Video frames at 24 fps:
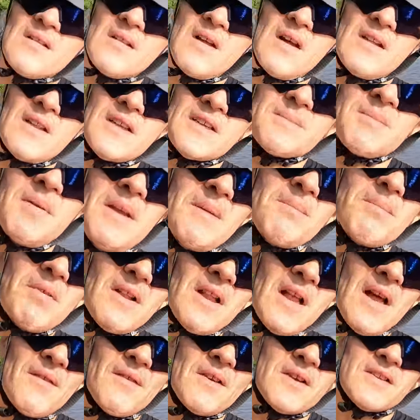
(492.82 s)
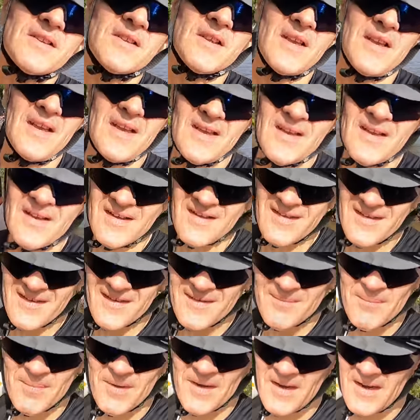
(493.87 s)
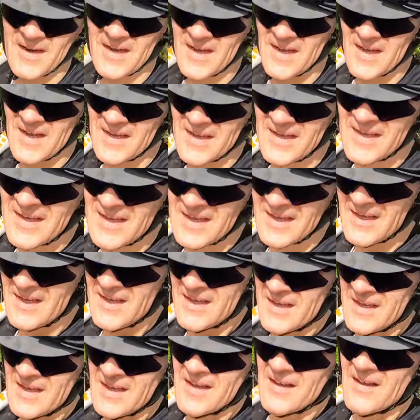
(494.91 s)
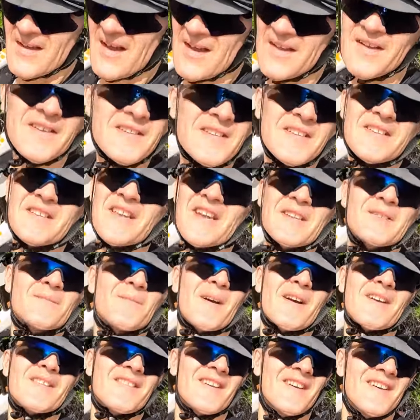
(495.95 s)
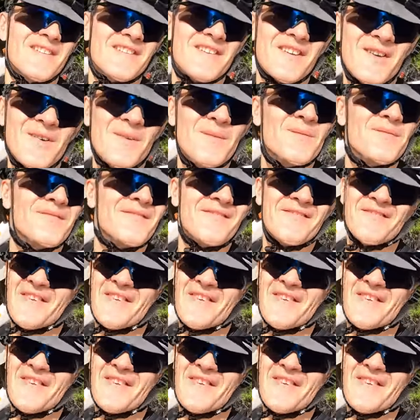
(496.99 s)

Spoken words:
lawless people, obviously, but, I used to sketch back then, too,